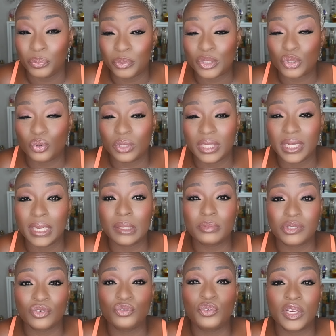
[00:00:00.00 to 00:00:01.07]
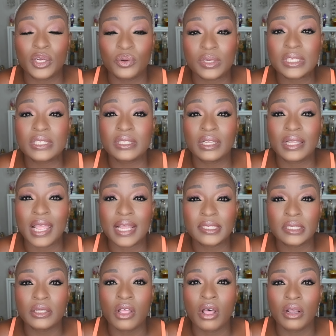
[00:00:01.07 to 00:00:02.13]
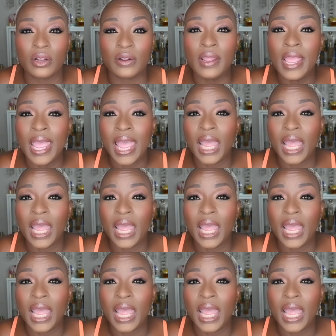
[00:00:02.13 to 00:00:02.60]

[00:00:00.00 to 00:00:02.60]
patchouli helps the fragrance to last longer